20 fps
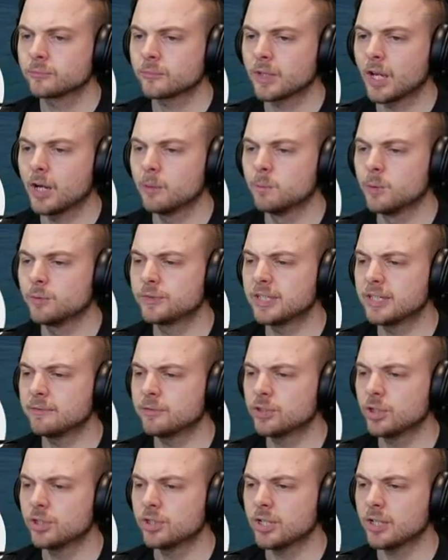Our moves didn't even
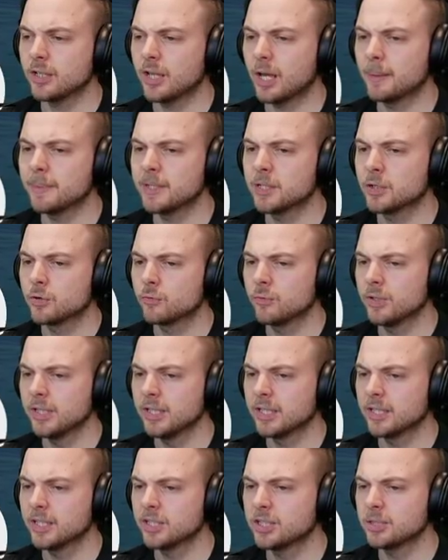touch it. I mean, really,
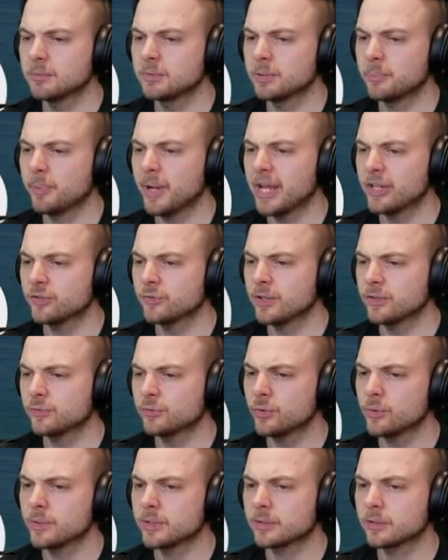they seem to pass right
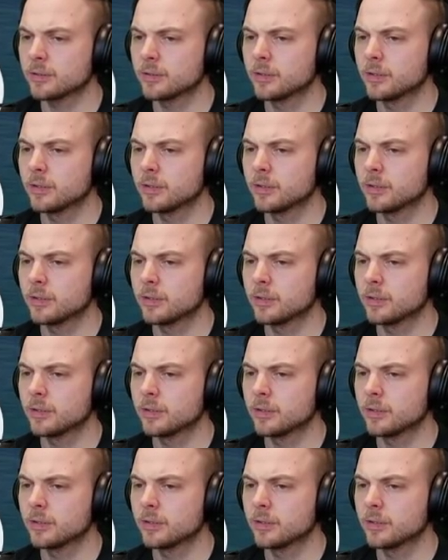through it.